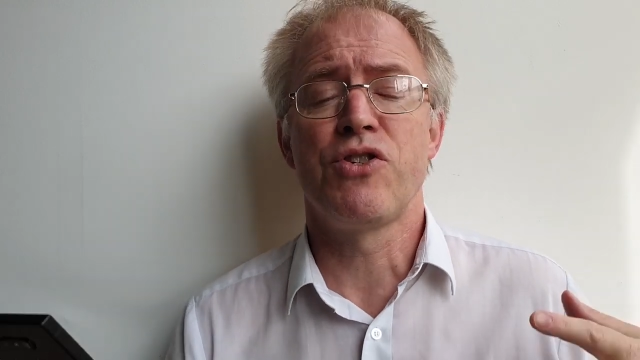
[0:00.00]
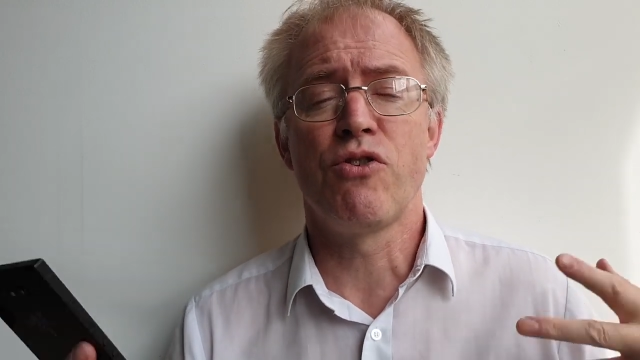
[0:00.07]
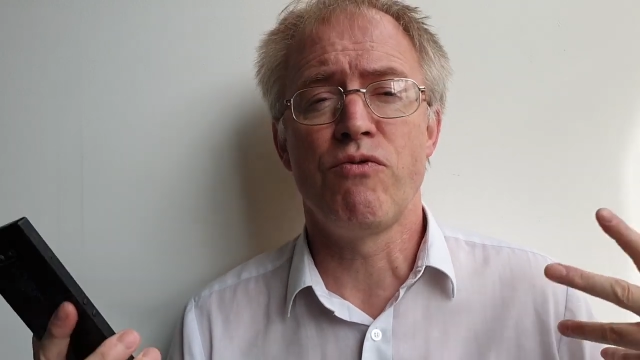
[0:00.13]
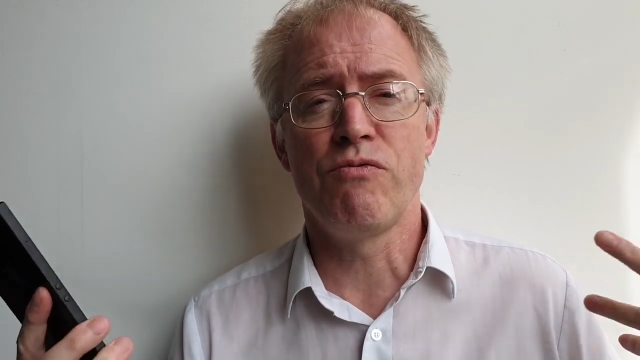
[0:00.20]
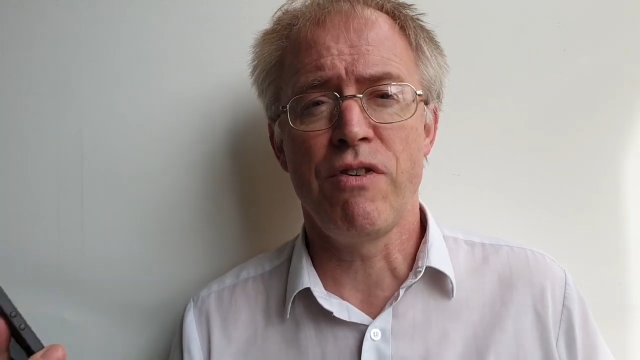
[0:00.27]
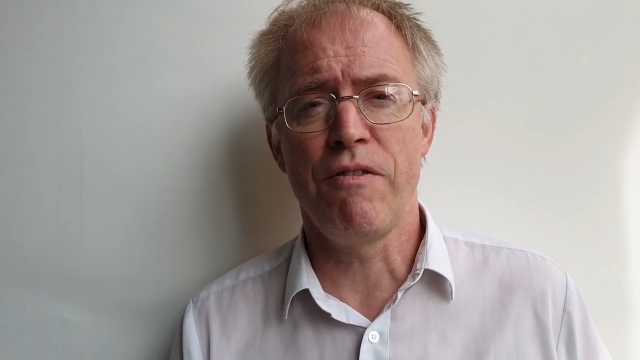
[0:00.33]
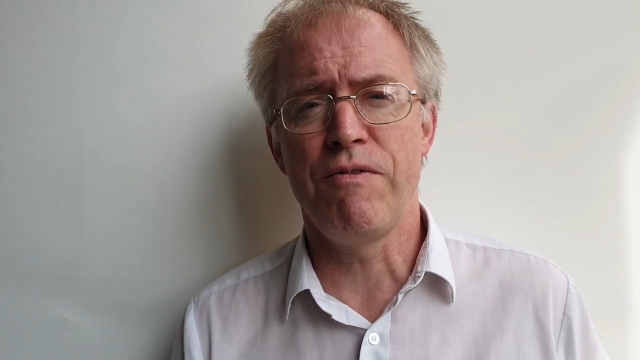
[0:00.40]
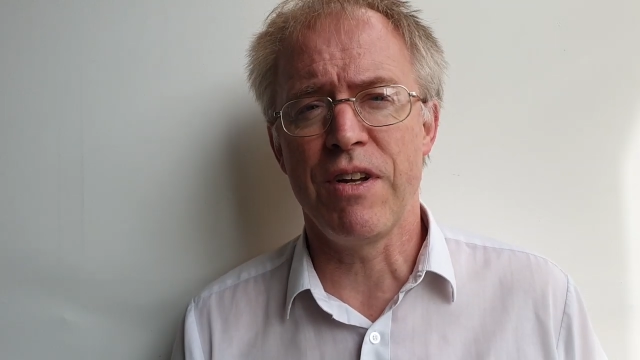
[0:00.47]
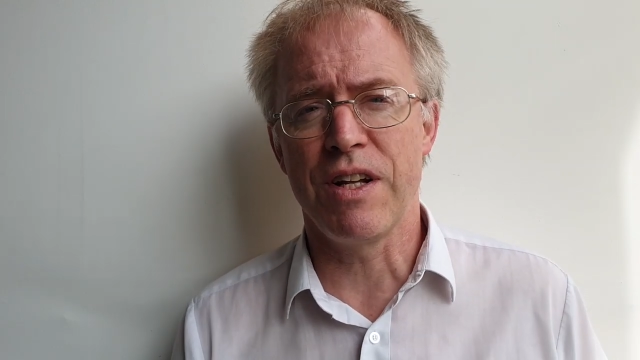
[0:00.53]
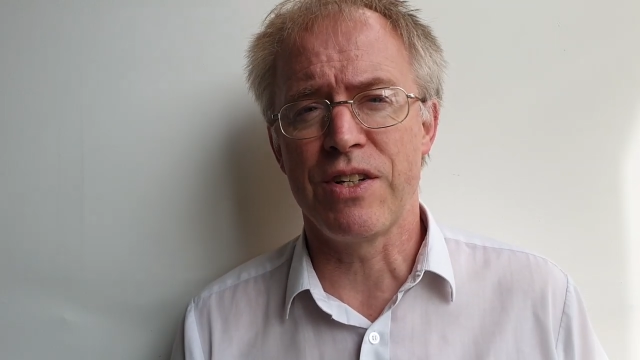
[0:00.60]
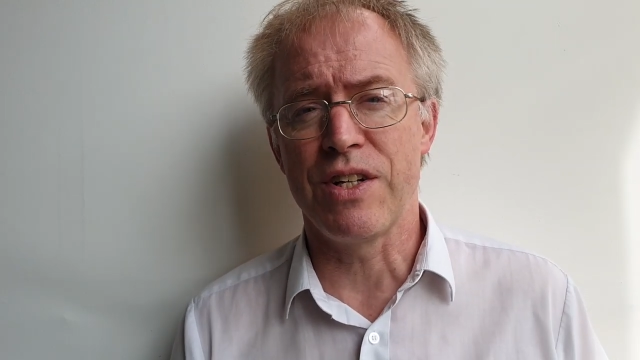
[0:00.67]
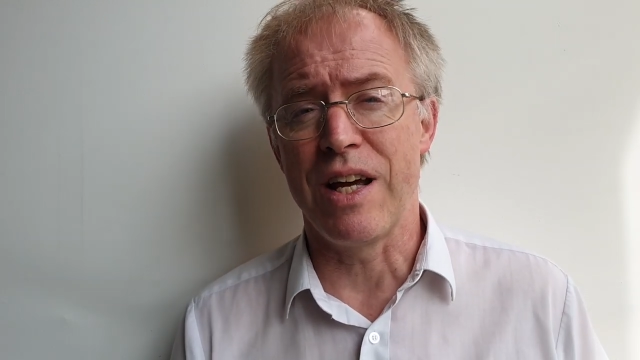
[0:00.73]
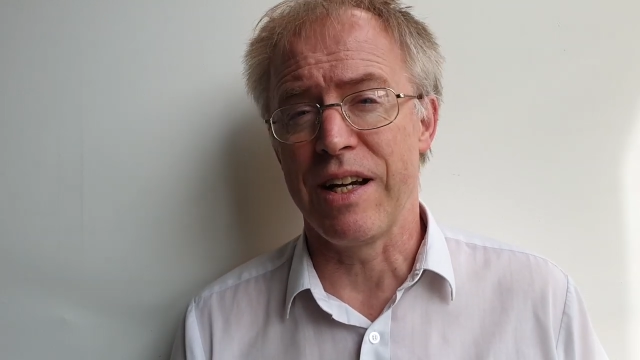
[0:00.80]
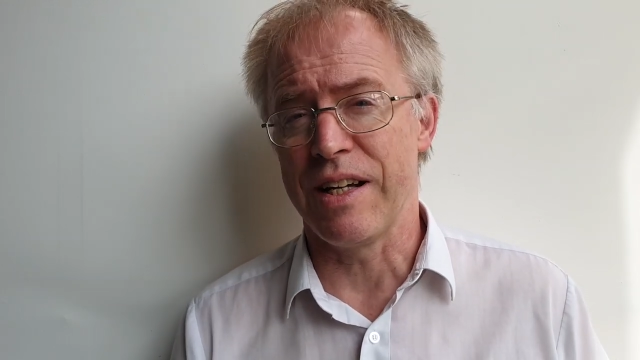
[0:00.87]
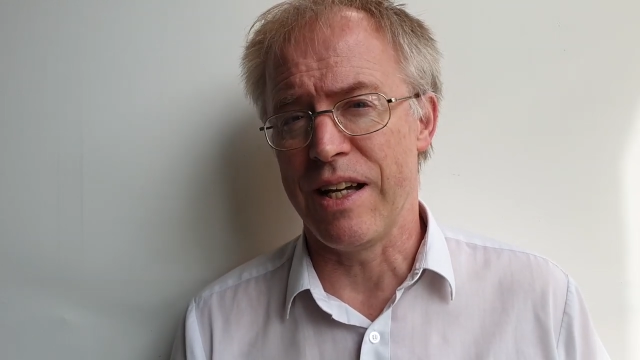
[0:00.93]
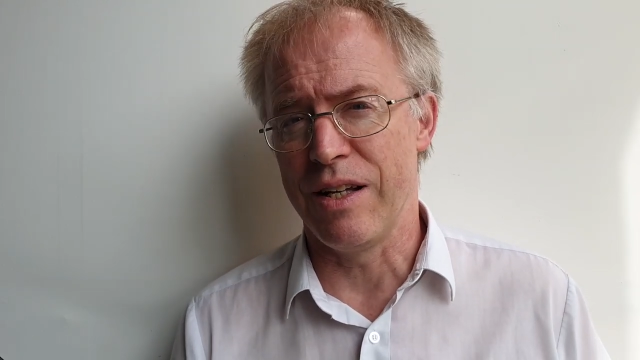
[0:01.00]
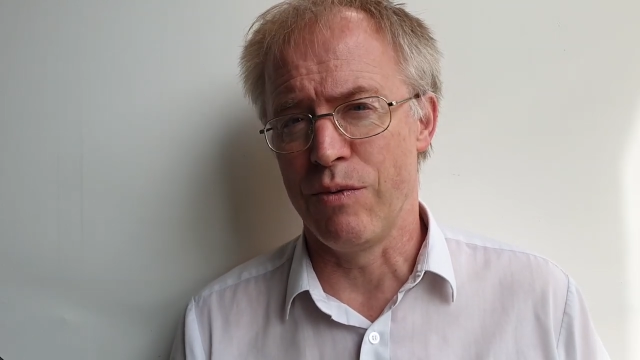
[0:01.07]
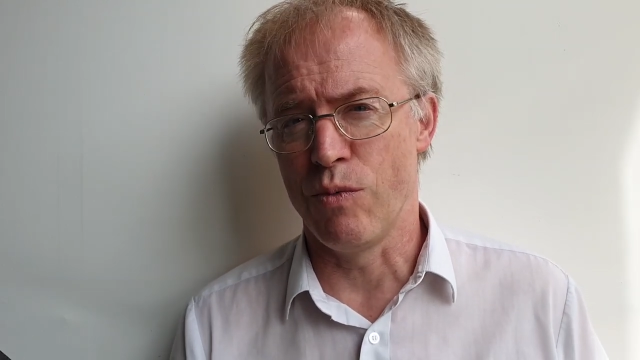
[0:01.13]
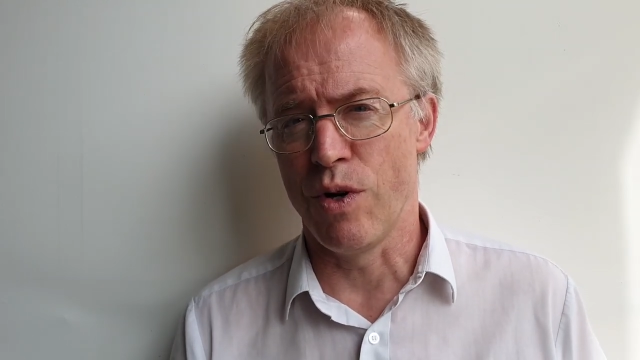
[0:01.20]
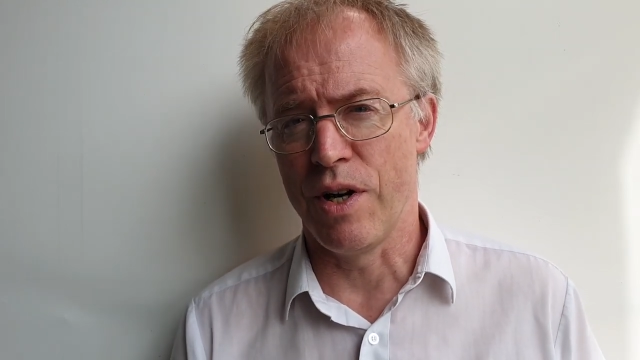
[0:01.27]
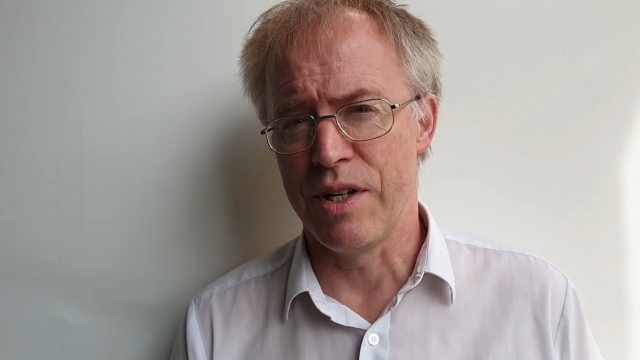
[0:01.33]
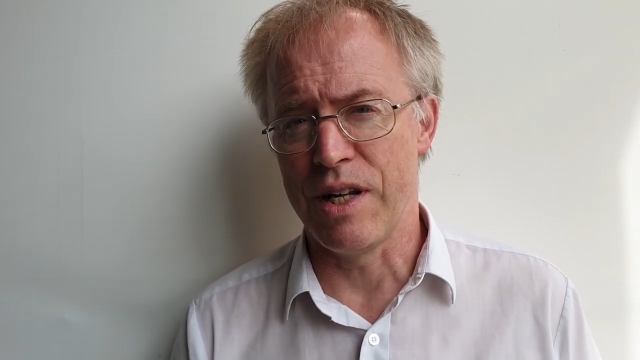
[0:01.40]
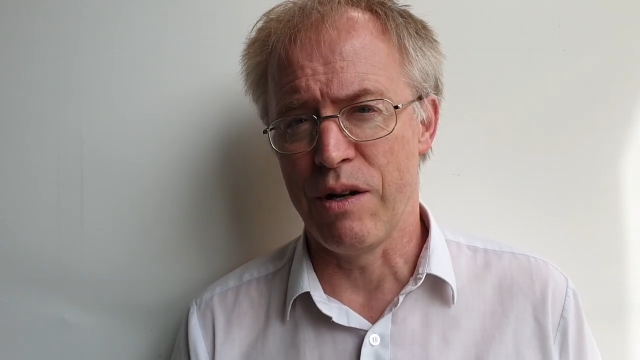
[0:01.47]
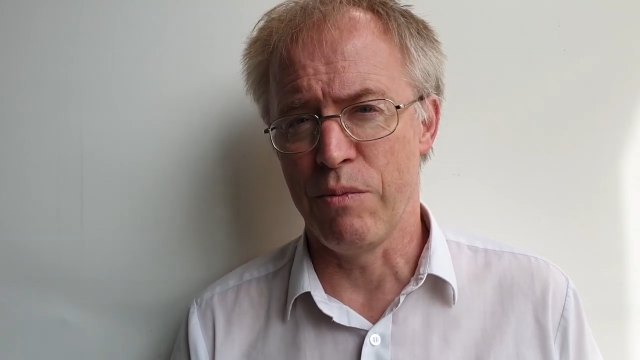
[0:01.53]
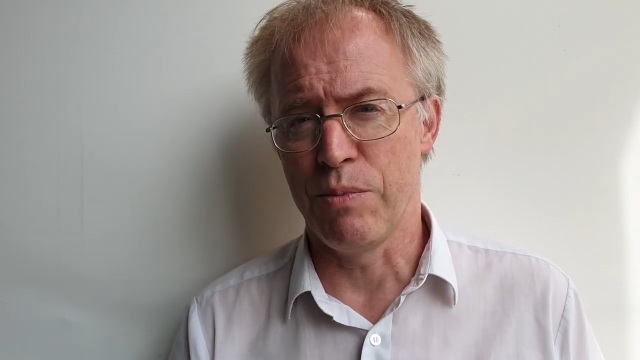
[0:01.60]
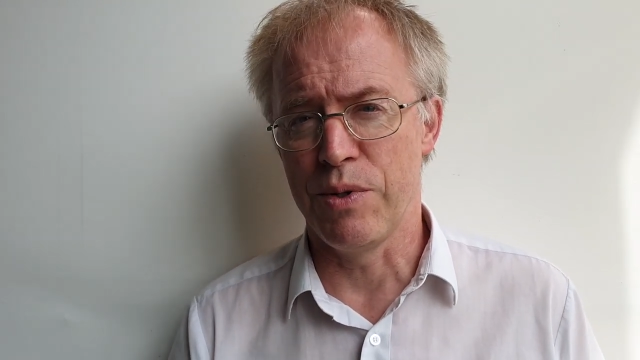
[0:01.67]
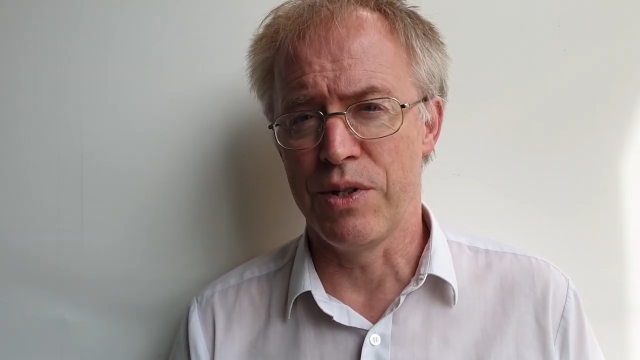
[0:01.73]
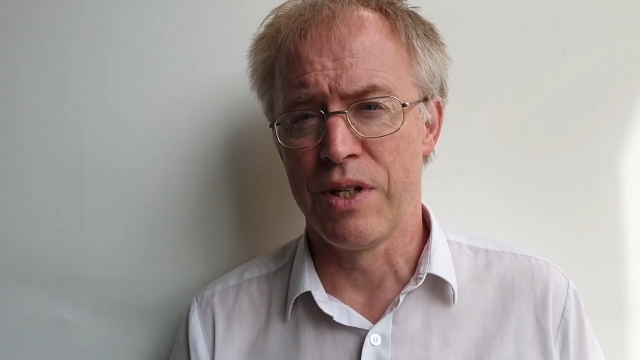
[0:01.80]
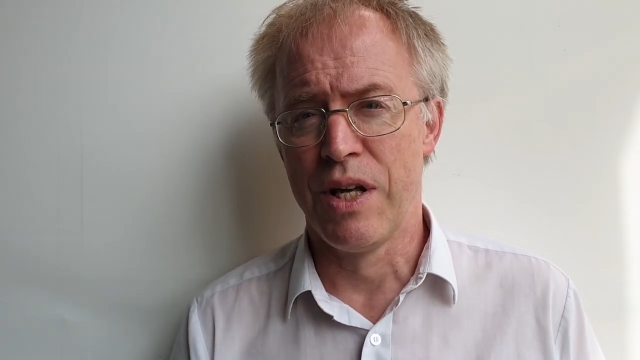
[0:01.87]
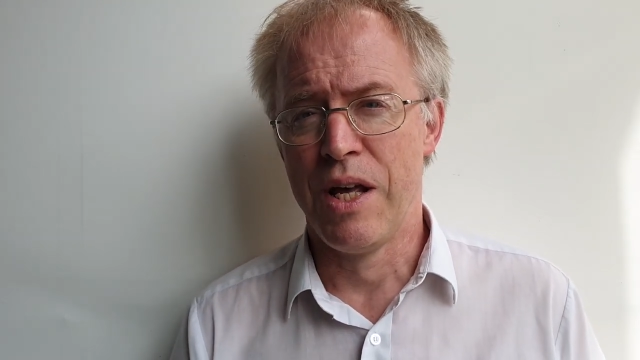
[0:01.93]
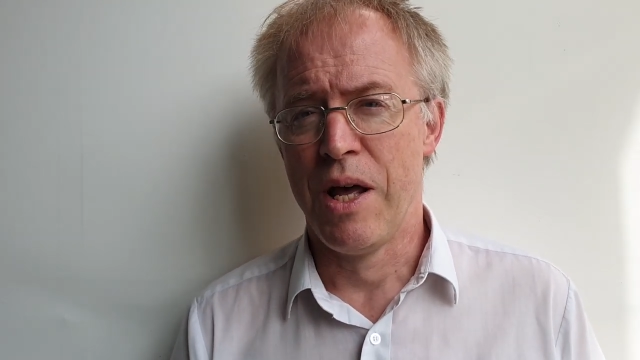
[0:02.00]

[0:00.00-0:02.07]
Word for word: terrific DAC and wired output.